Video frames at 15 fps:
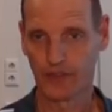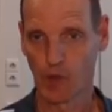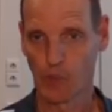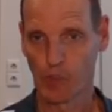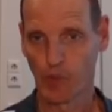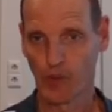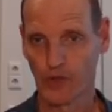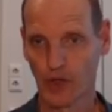
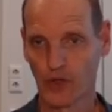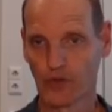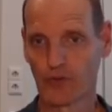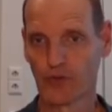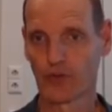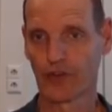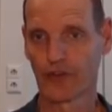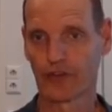
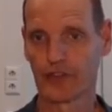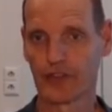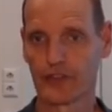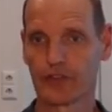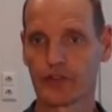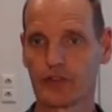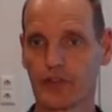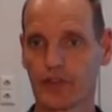
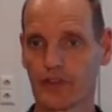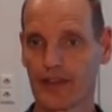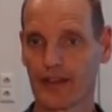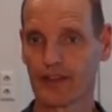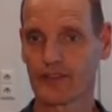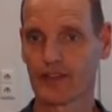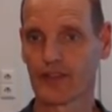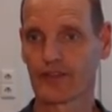0.0432,
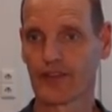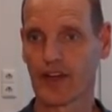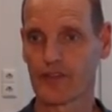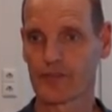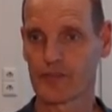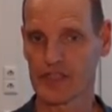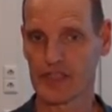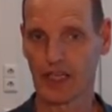less than
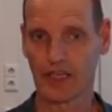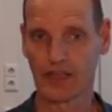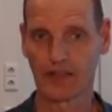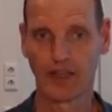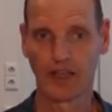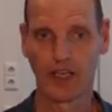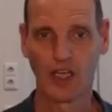5%.